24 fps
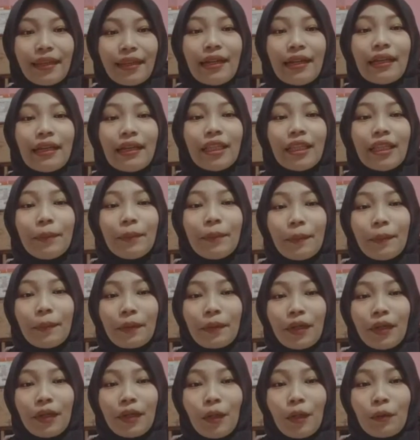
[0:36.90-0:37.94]
The
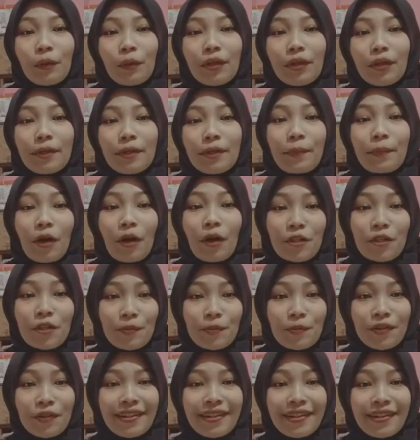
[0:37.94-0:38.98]
people were
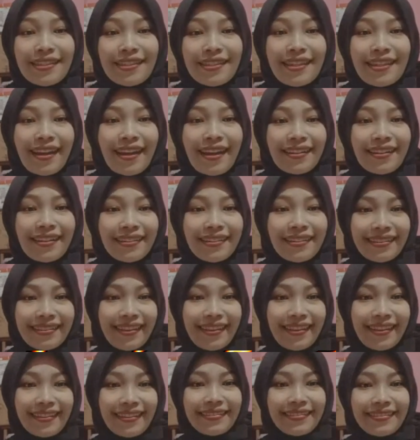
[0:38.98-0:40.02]
prosperous and
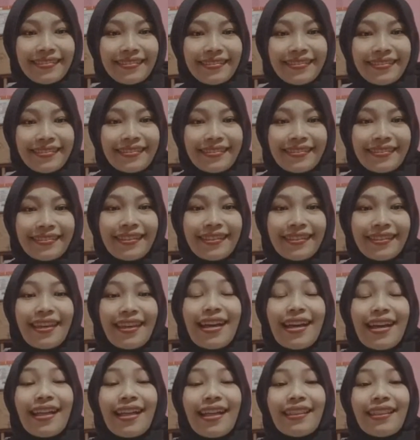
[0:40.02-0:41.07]
content.
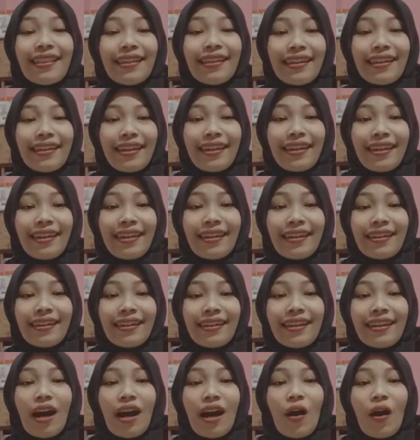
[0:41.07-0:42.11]
The king
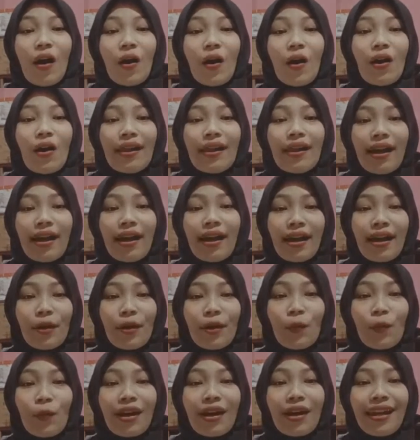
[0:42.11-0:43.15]
only had
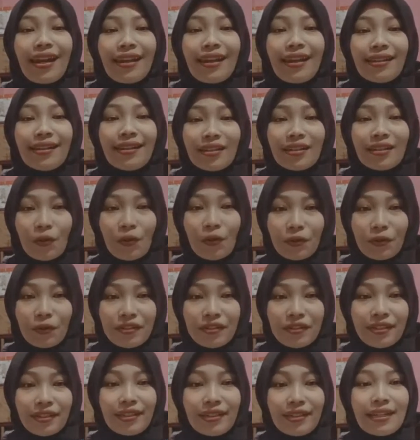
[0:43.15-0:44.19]
one little
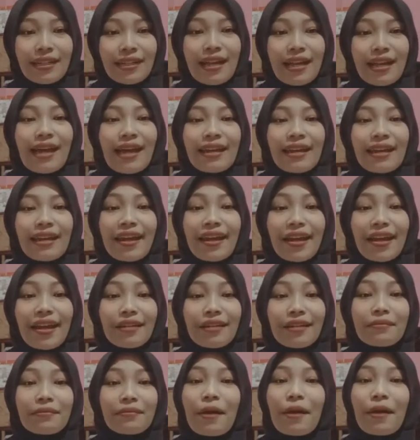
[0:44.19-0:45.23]
daughter
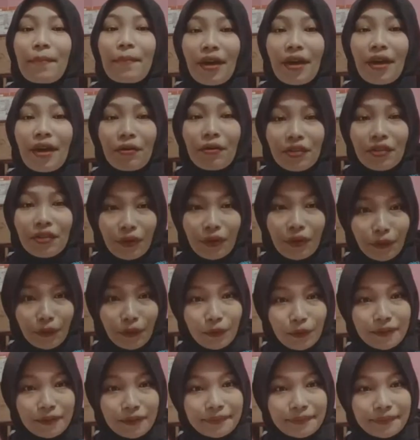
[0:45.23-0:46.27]
named Marigold,
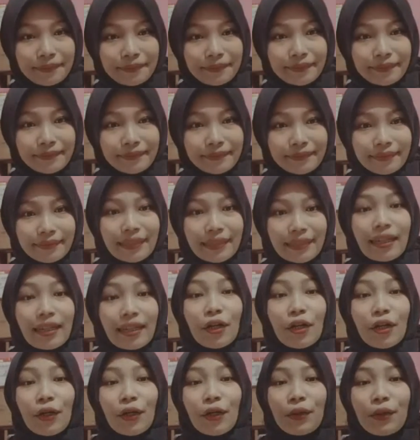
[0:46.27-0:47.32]

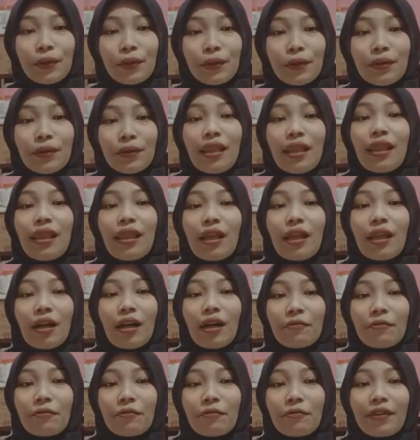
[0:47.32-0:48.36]
who loved
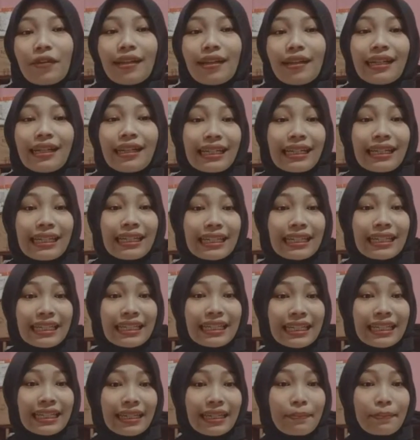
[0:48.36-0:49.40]

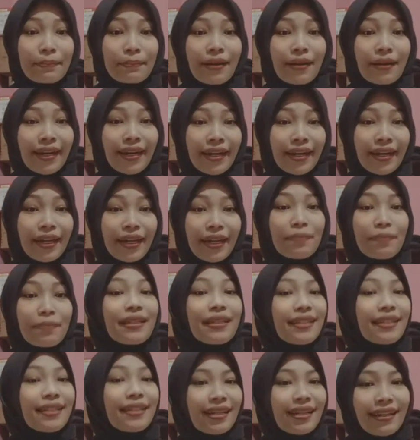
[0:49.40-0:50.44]
by him
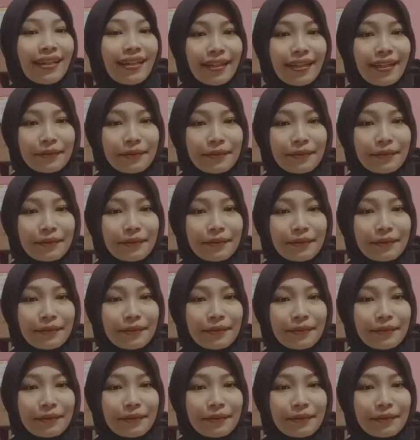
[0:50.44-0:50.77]
dearly.